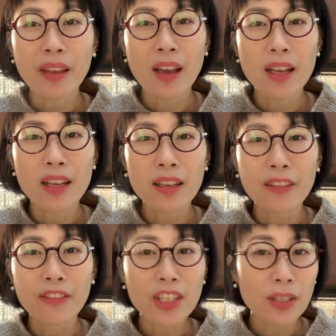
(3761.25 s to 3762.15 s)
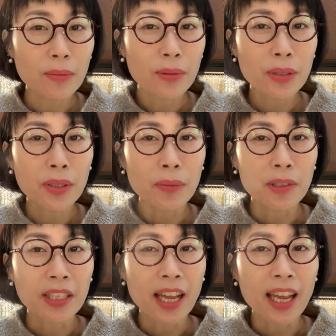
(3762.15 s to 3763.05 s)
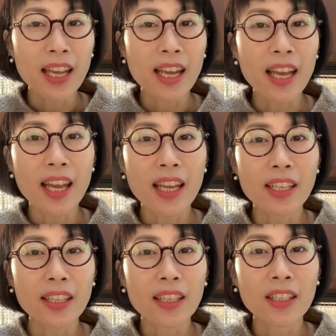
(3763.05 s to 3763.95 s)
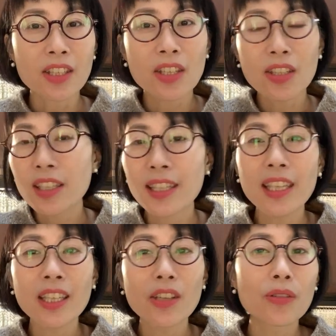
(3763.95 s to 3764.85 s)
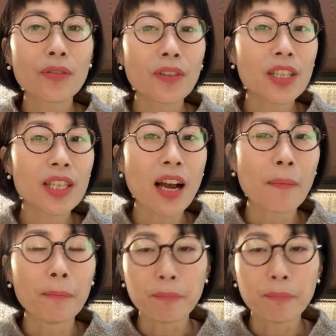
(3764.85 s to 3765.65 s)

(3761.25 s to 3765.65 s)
a vegetable soup today and to clean your fridge up.